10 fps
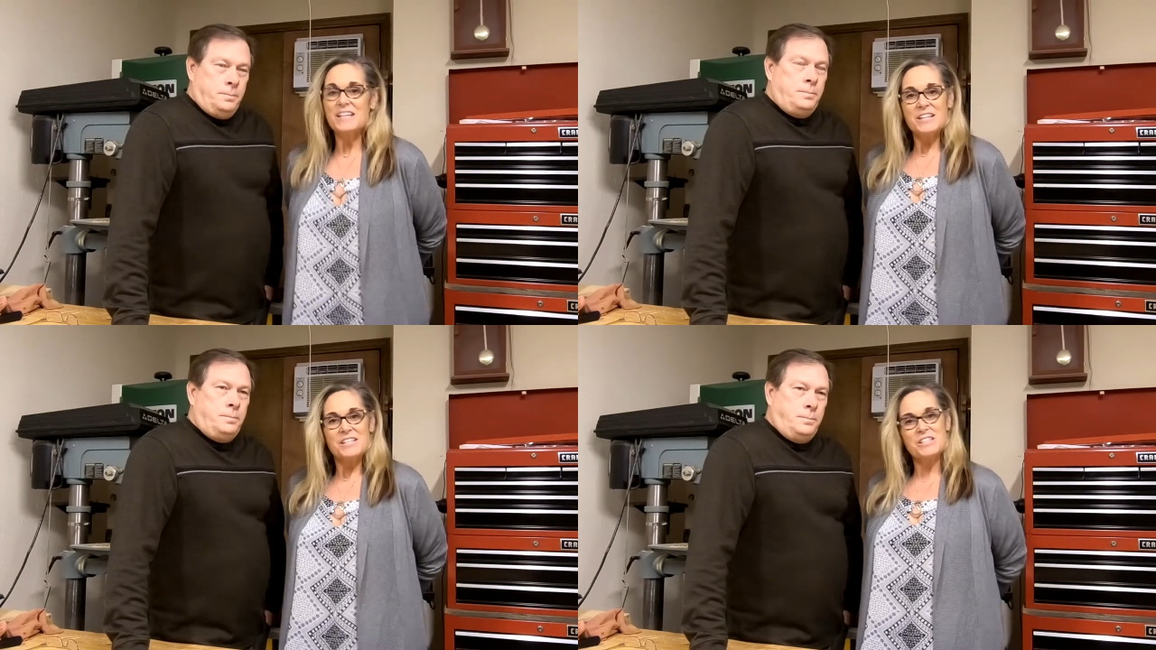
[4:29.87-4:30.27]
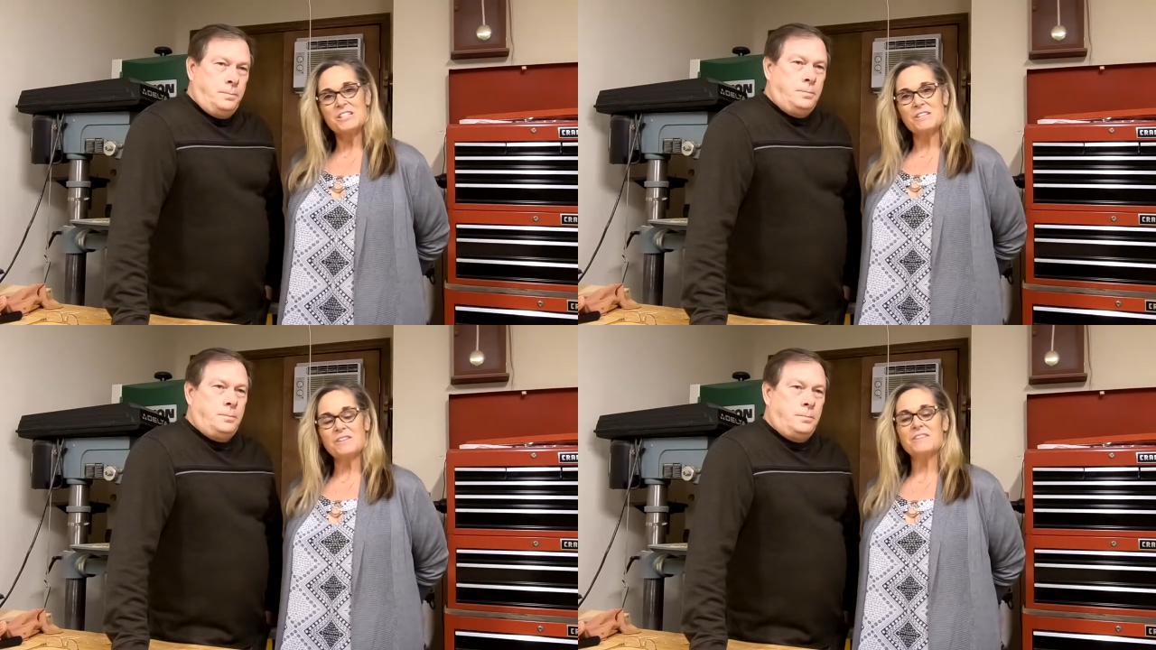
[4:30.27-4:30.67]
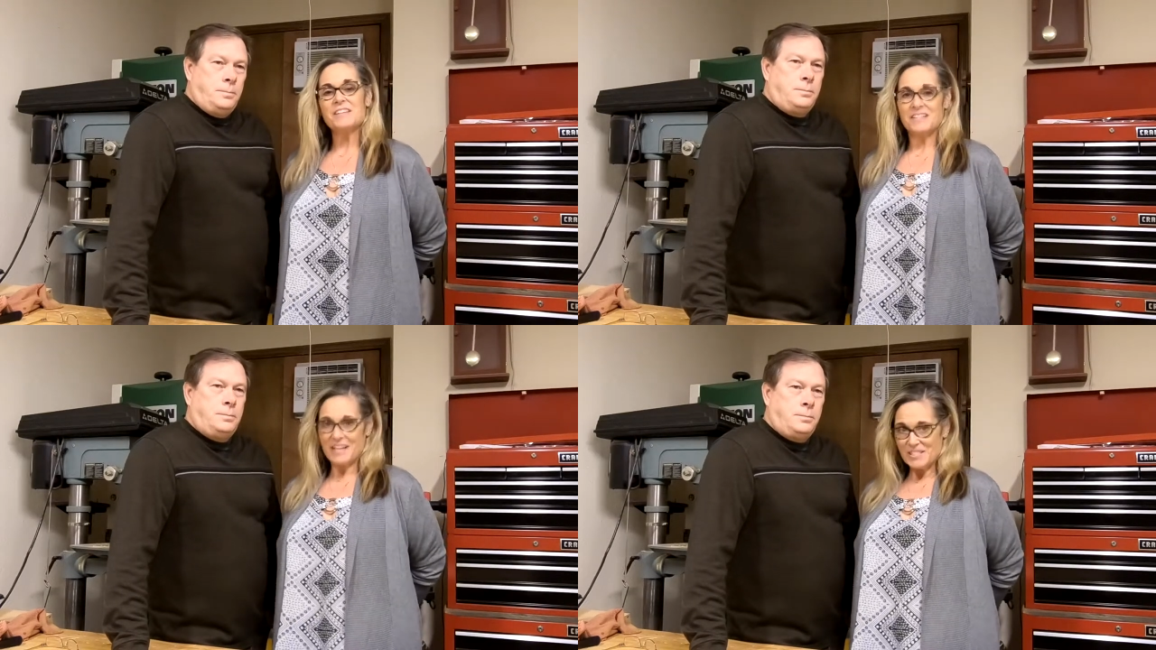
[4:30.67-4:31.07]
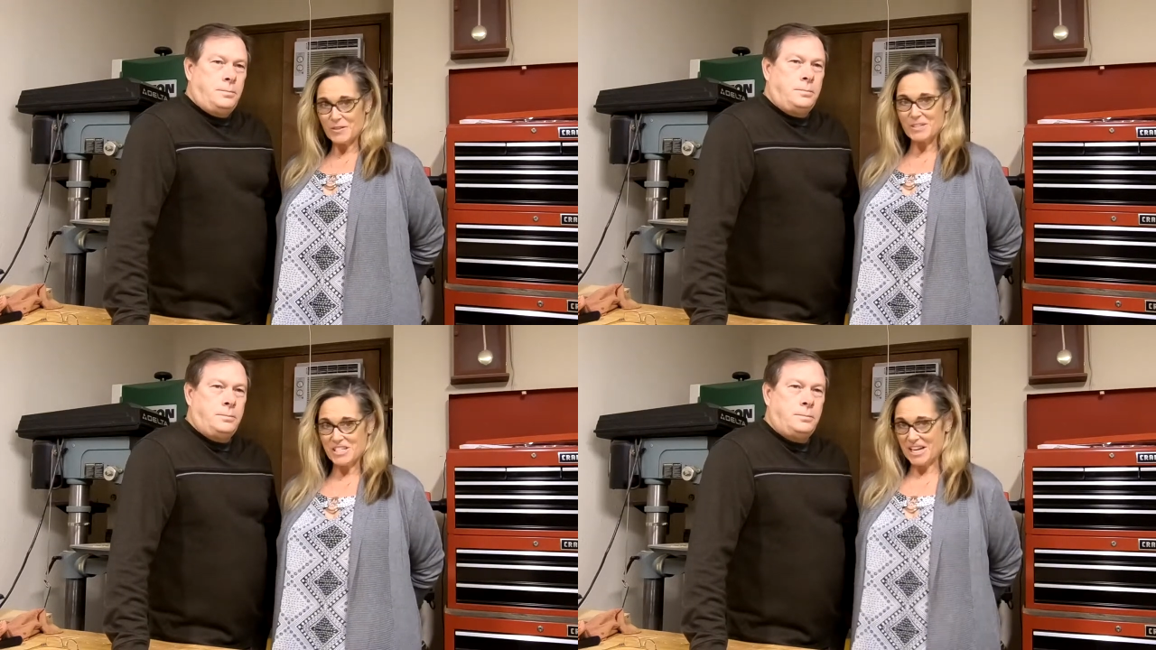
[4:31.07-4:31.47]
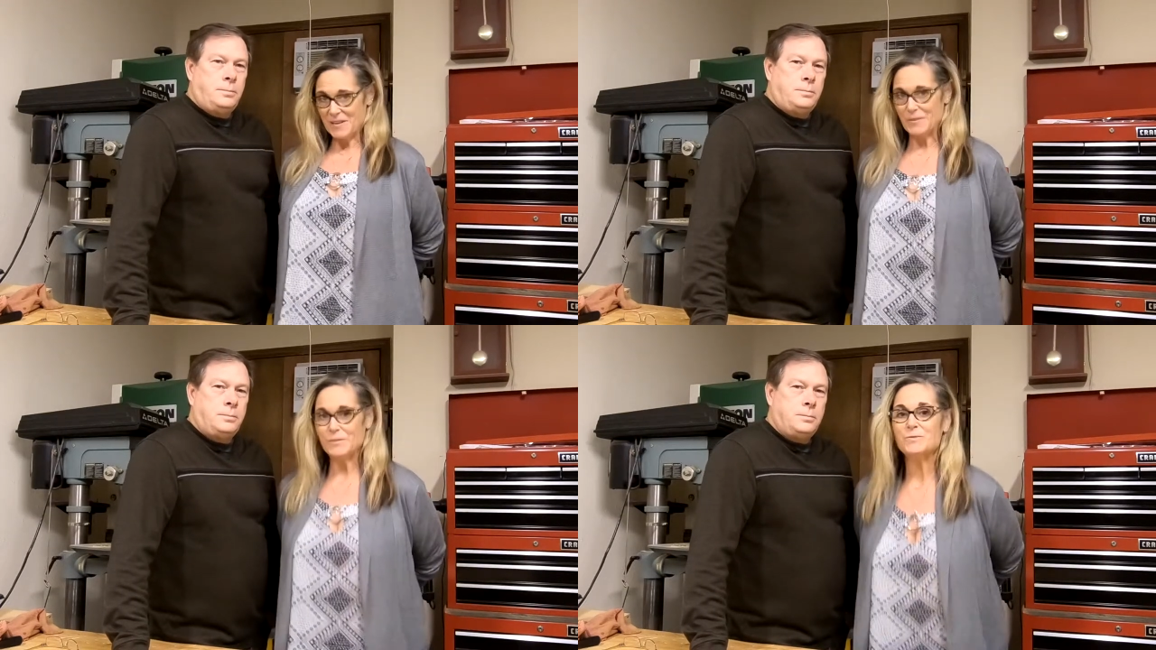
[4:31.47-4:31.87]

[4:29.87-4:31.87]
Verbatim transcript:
Speaker 1: just a nice little channel.